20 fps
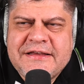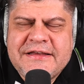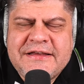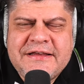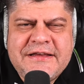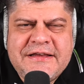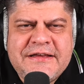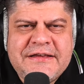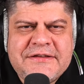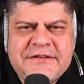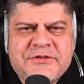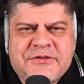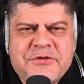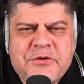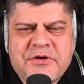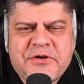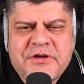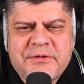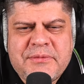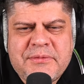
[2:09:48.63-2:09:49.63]
He's
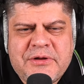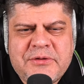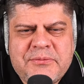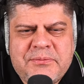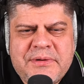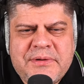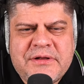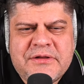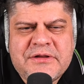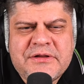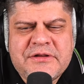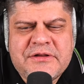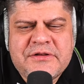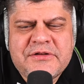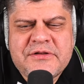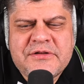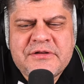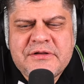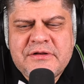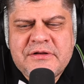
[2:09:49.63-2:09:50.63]
talking about
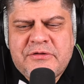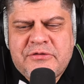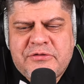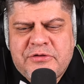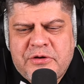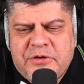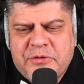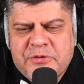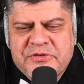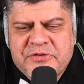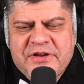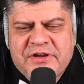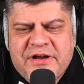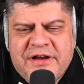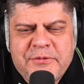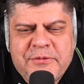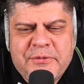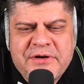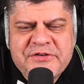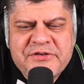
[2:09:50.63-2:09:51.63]
building roads,
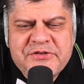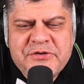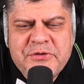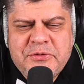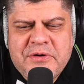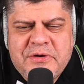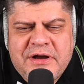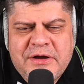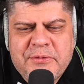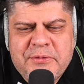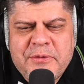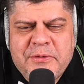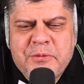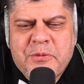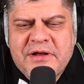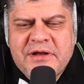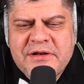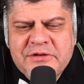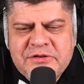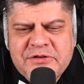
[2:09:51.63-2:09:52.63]
highways, new highway,
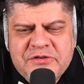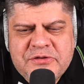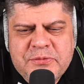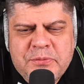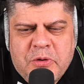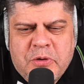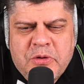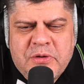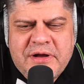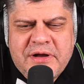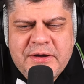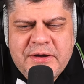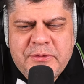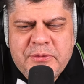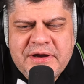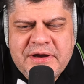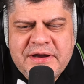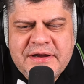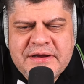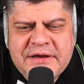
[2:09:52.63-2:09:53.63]
one small
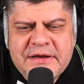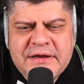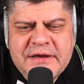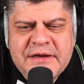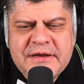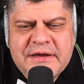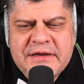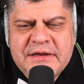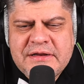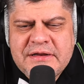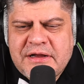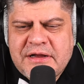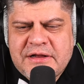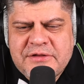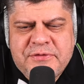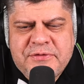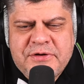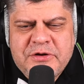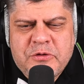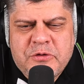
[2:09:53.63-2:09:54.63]
highway,
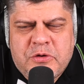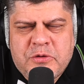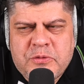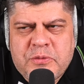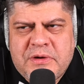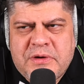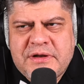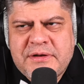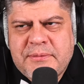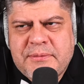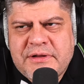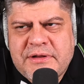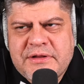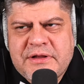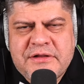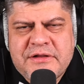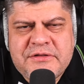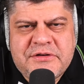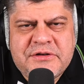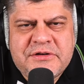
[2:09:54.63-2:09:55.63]
not very long one,
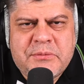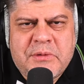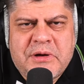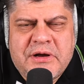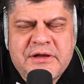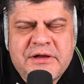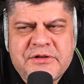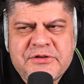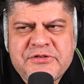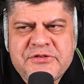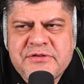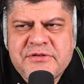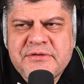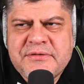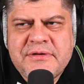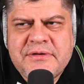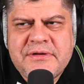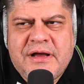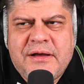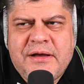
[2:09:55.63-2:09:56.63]
about 100 miles,
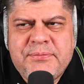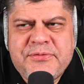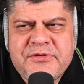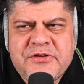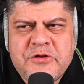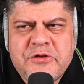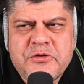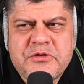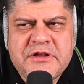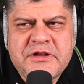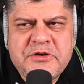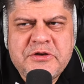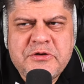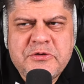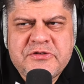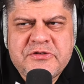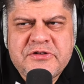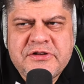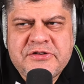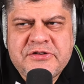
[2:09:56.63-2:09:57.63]
absolutely
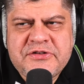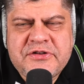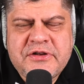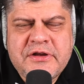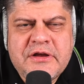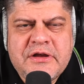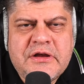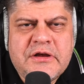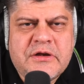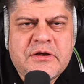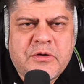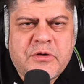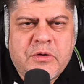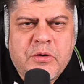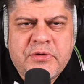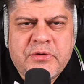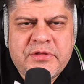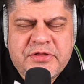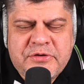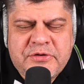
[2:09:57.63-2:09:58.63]
useless
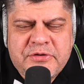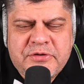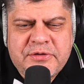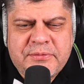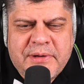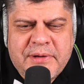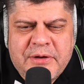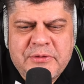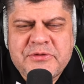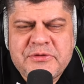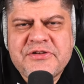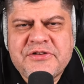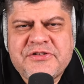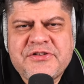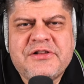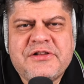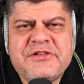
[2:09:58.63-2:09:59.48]
going through the mountains.